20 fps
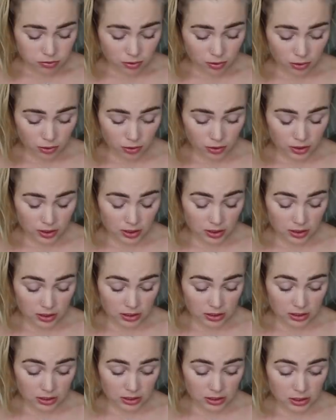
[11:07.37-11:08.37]
Oh, this is
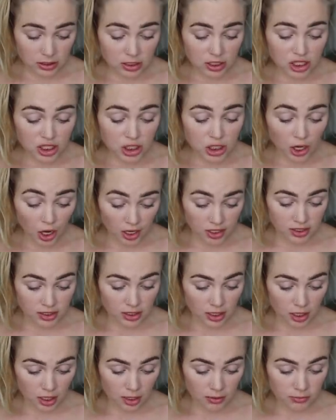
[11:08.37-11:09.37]

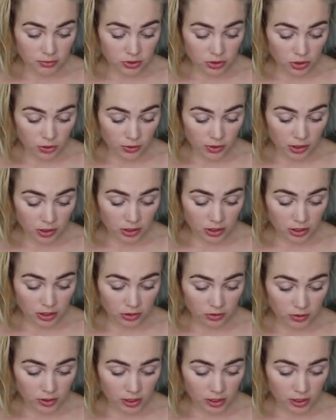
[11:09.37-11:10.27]
disgusting. I'm so irritated